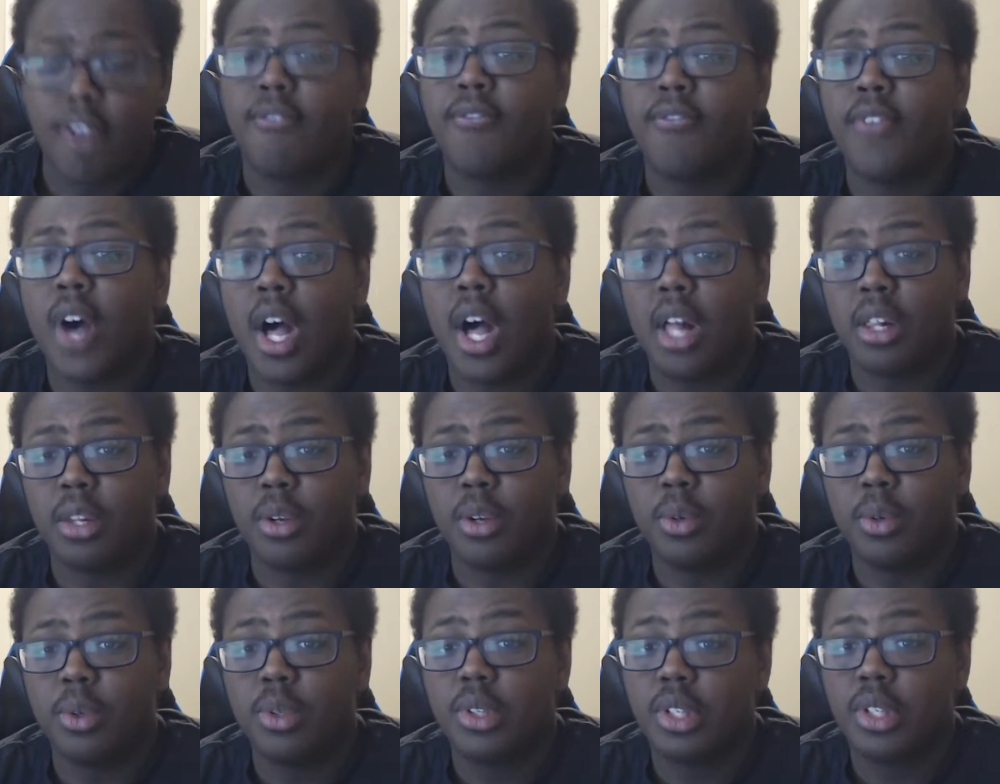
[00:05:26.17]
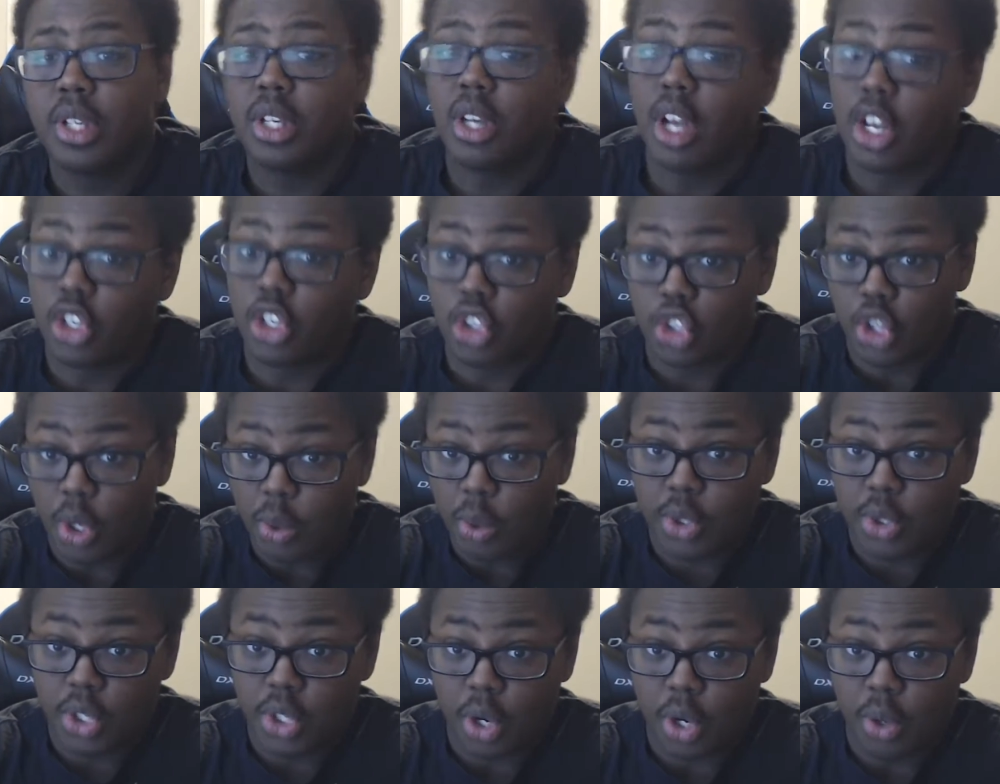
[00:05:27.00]
It follows a
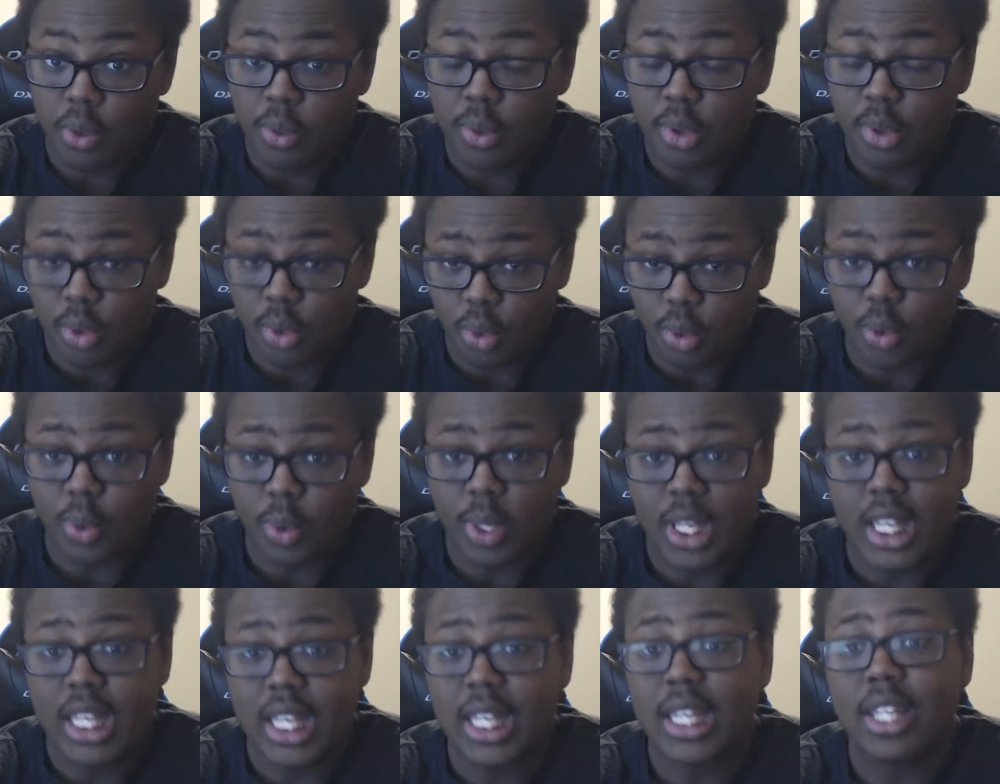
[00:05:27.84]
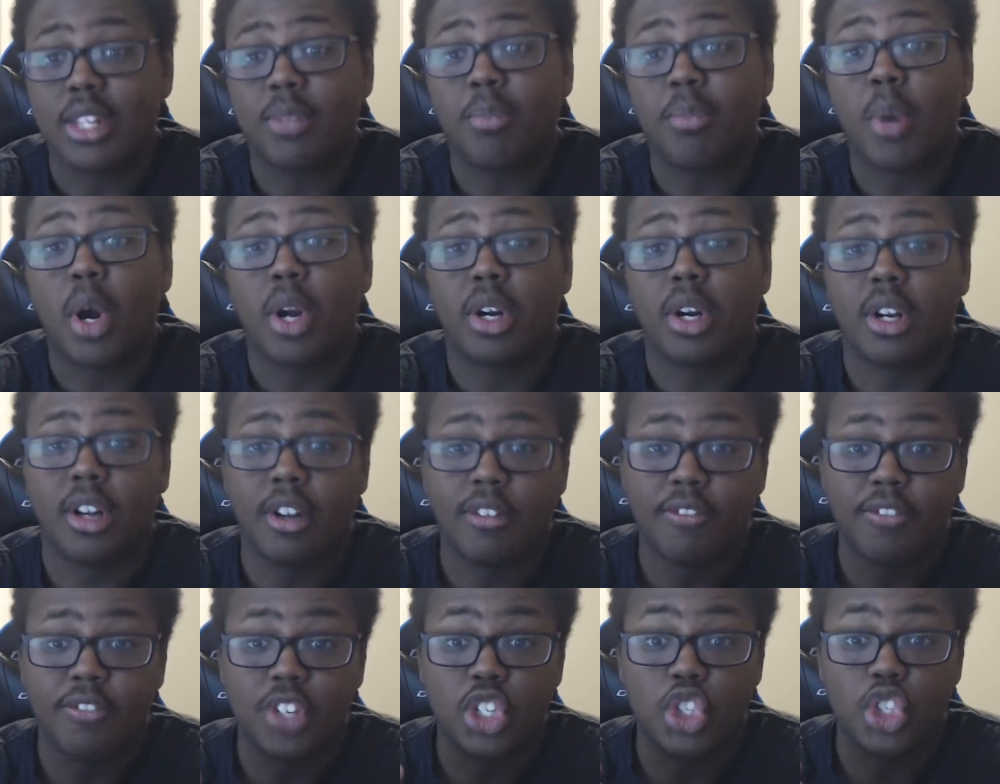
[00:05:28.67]
JoJo who is
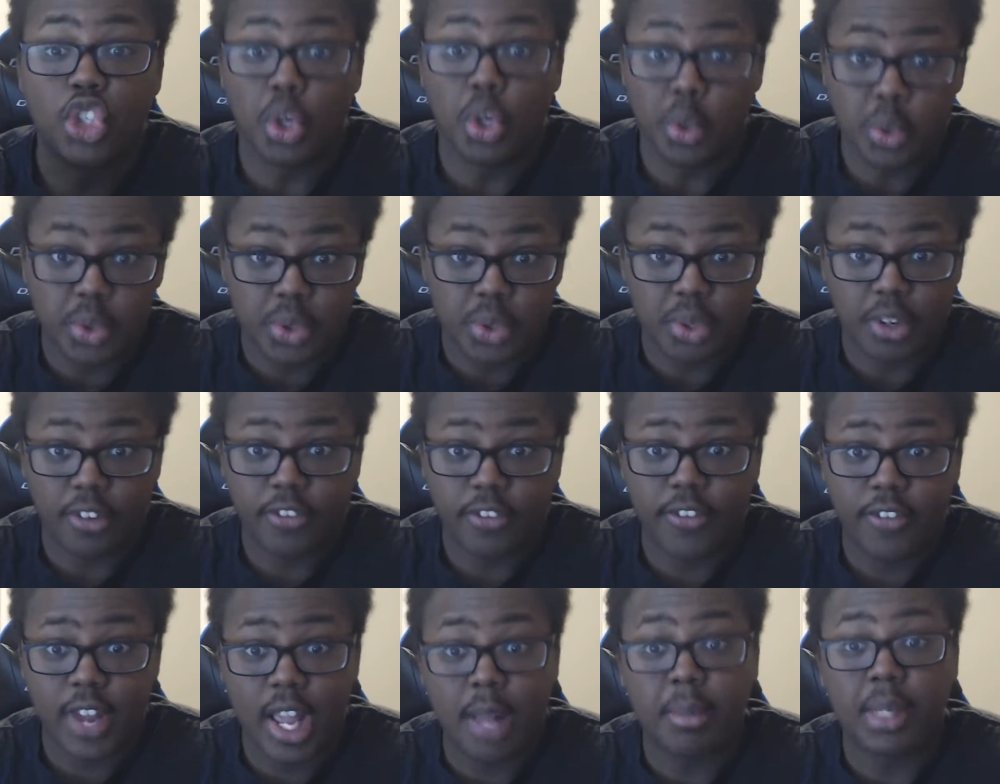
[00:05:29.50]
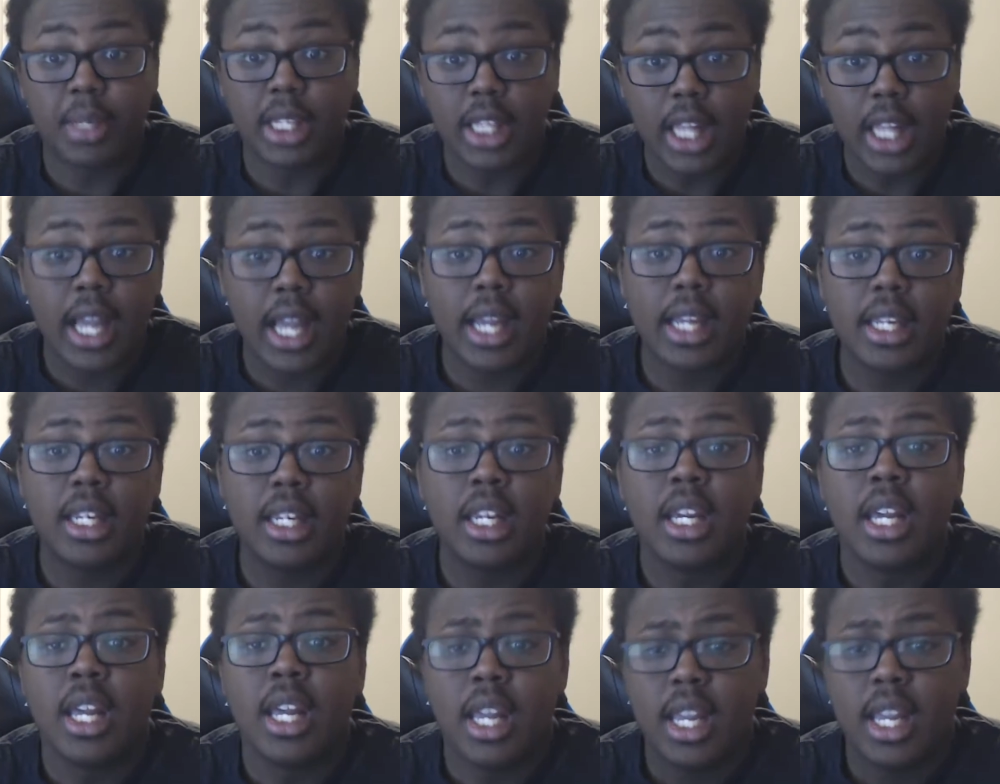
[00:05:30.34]
part of the Joestar family
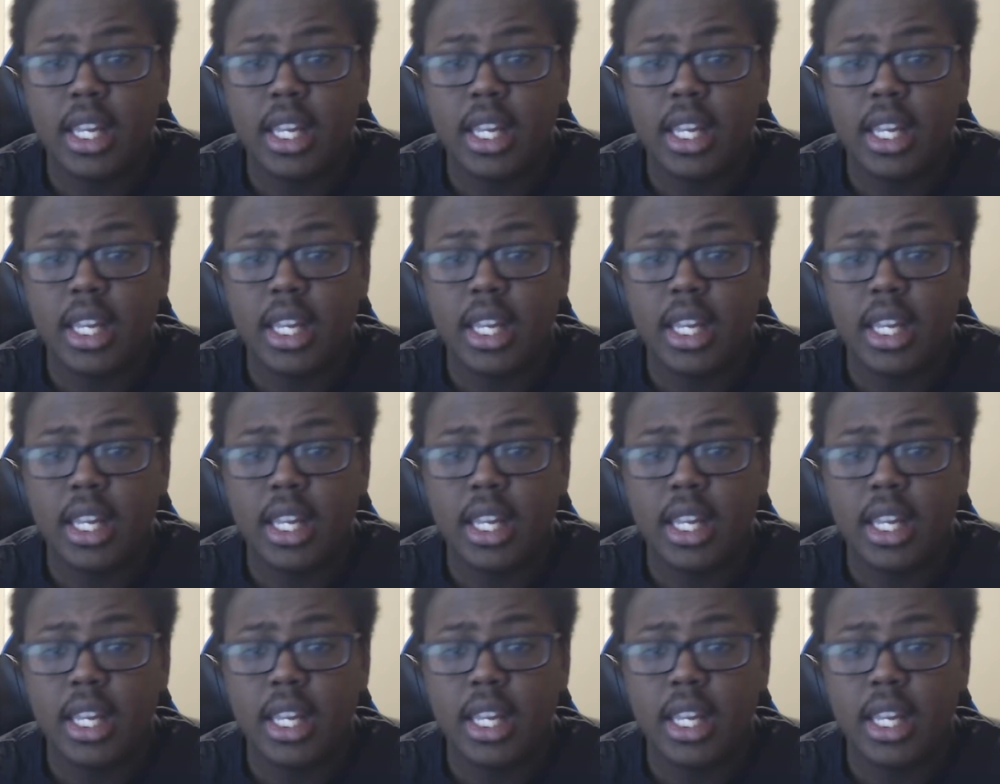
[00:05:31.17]
line,